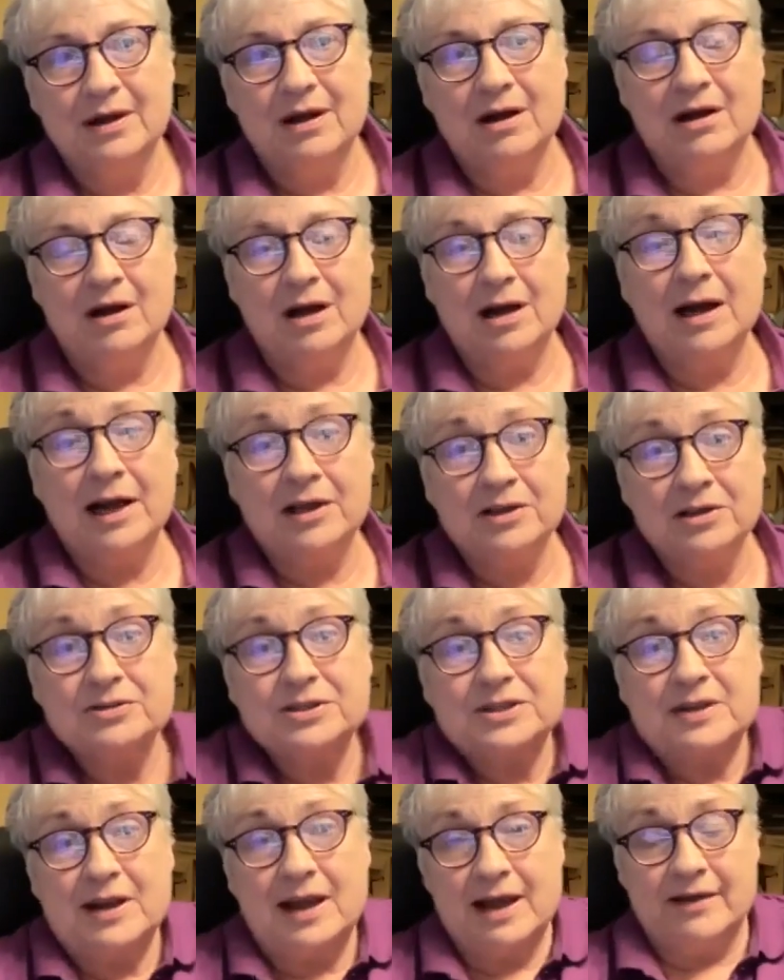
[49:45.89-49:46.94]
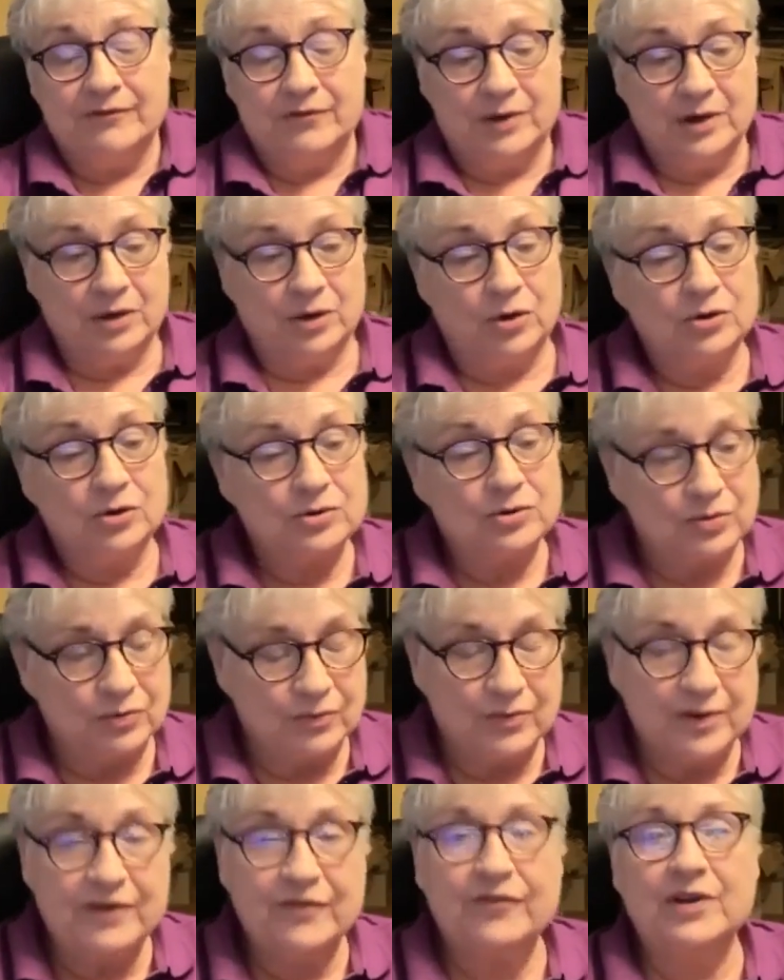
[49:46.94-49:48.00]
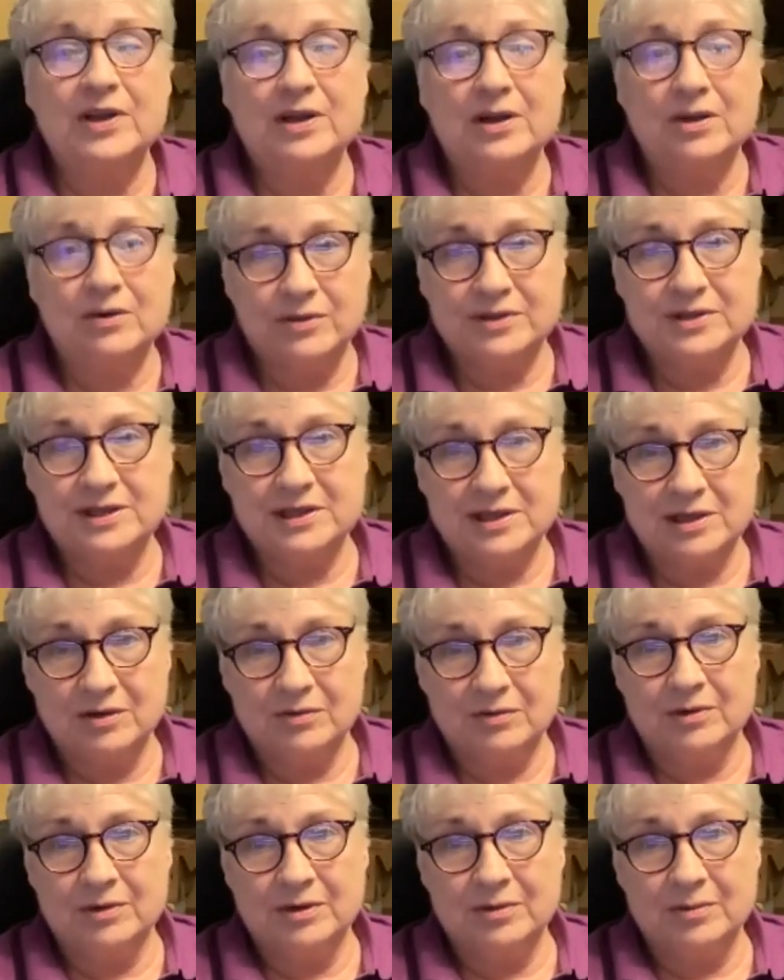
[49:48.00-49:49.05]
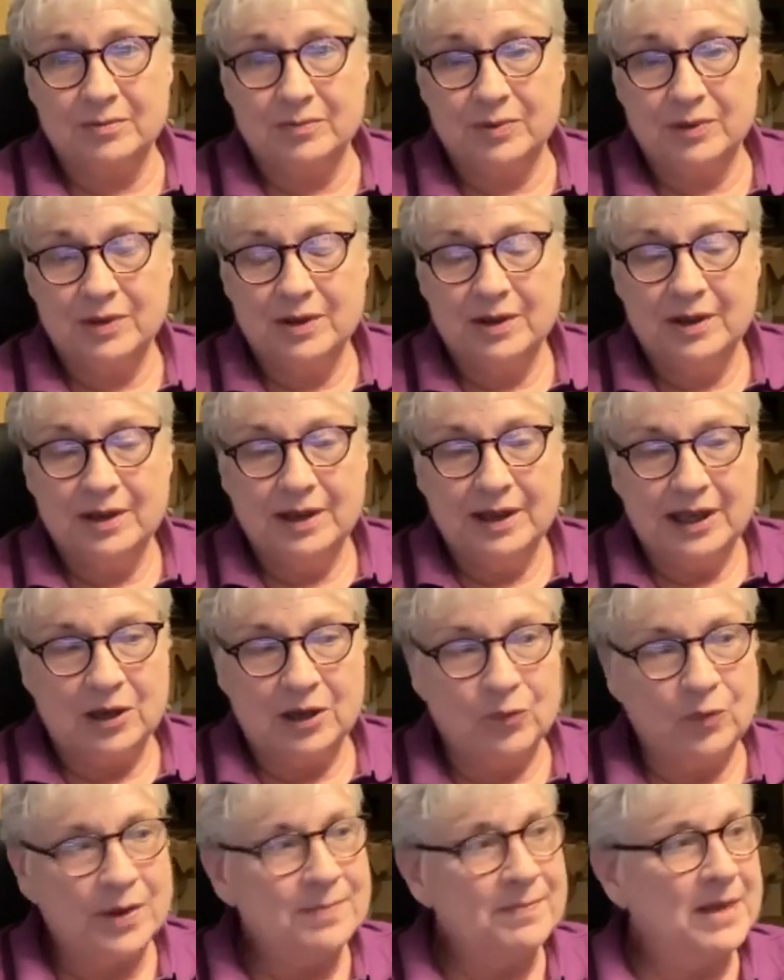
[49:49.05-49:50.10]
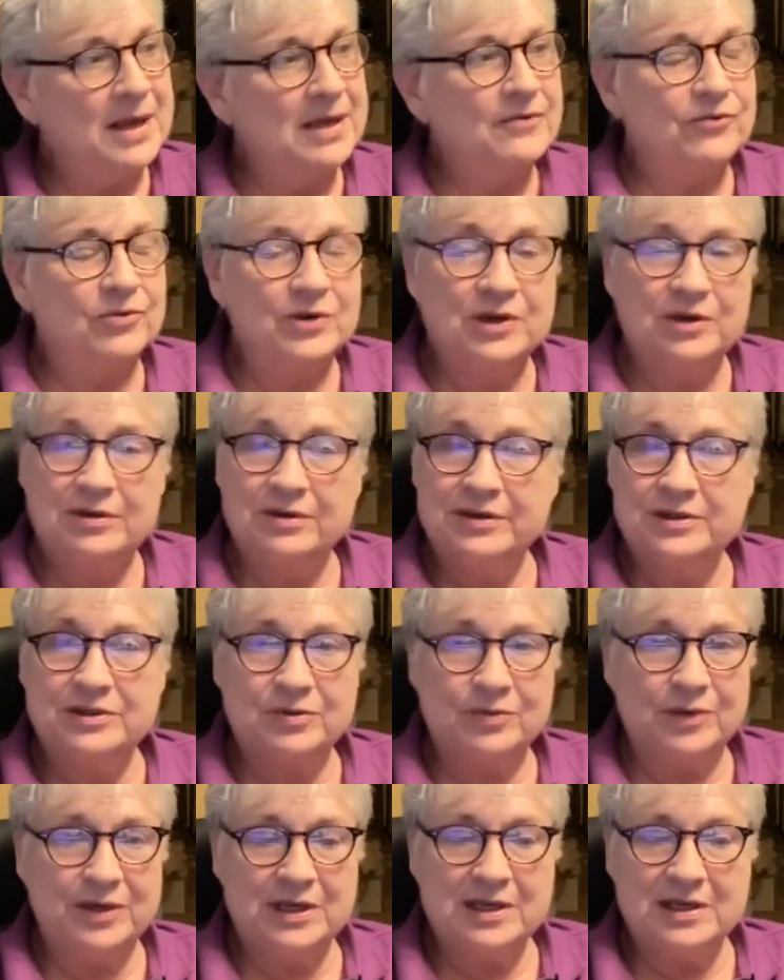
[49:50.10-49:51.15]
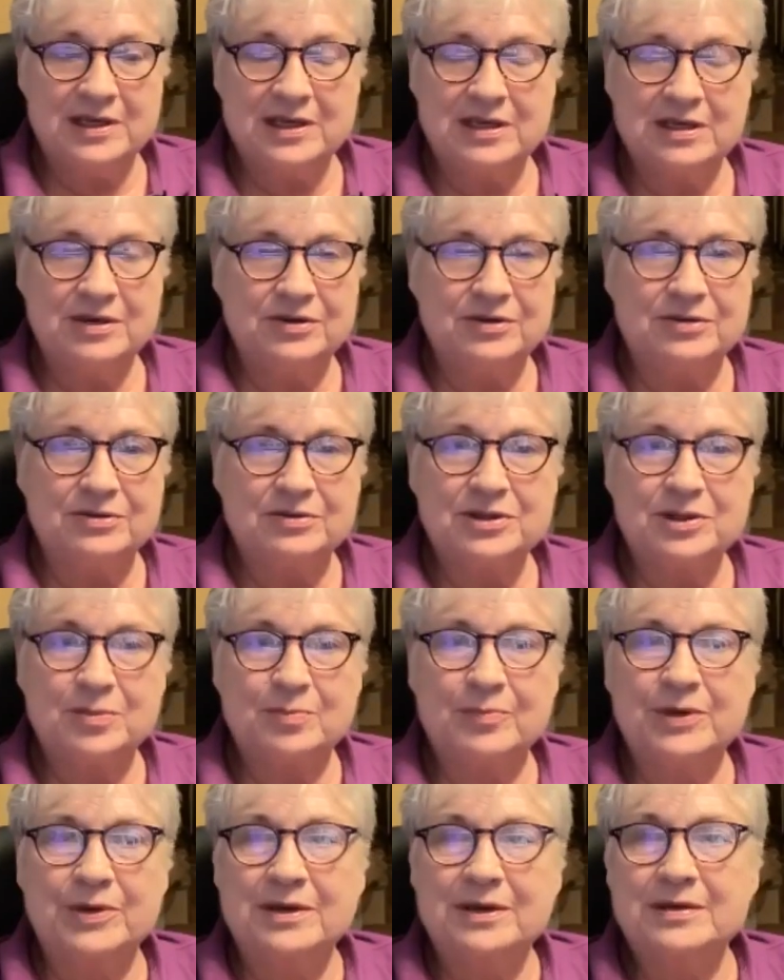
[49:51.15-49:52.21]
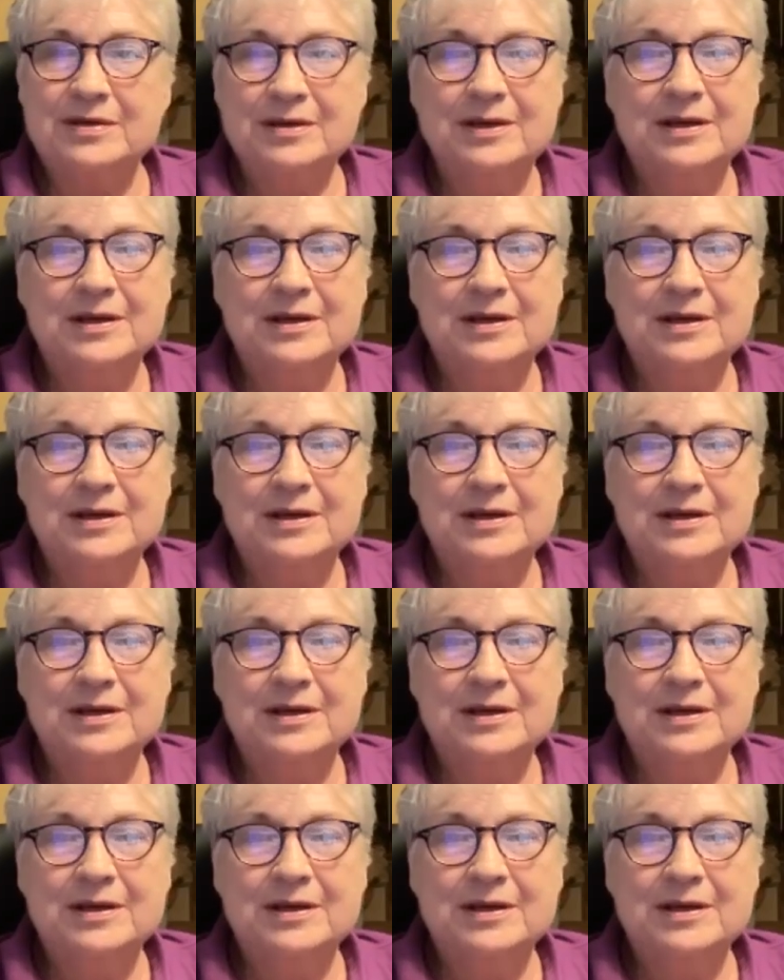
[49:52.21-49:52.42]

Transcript: I used to have a terrific critique group, and we met for nearly 20 years, but